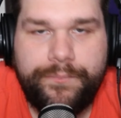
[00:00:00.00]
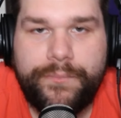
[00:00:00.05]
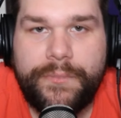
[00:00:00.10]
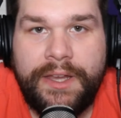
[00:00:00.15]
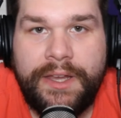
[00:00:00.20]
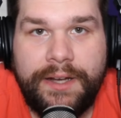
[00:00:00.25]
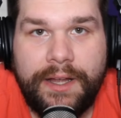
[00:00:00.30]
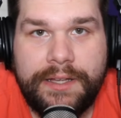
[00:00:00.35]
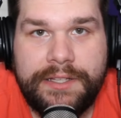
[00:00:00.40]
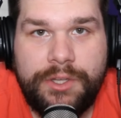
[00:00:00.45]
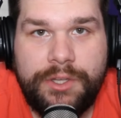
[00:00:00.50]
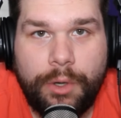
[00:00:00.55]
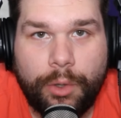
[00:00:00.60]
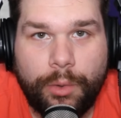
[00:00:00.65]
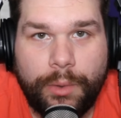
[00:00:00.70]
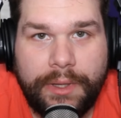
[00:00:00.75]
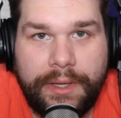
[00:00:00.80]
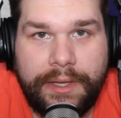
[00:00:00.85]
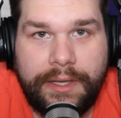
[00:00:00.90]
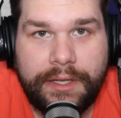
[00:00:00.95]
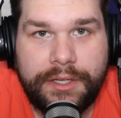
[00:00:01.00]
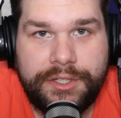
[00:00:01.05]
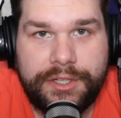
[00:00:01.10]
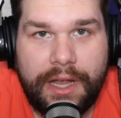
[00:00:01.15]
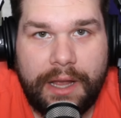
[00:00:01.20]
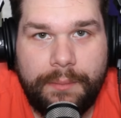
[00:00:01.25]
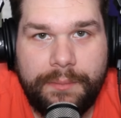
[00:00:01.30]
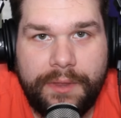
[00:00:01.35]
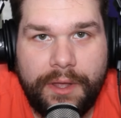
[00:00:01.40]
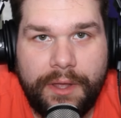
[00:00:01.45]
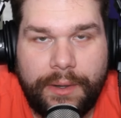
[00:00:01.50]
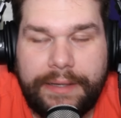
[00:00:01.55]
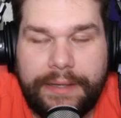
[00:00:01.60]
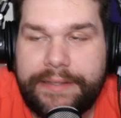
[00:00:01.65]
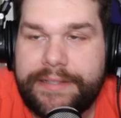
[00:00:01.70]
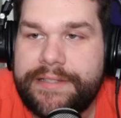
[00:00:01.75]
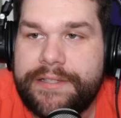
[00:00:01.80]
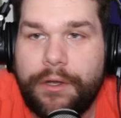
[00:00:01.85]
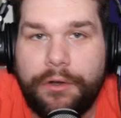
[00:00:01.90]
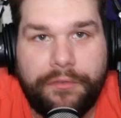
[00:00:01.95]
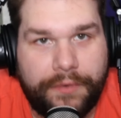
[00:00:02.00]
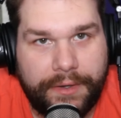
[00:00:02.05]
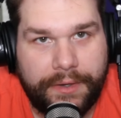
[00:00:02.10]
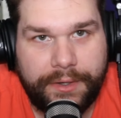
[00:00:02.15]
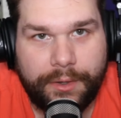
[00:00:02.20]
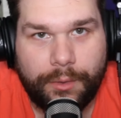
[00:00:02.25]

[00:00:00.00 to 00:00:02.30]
He does do a really good job, though, and he's so fun to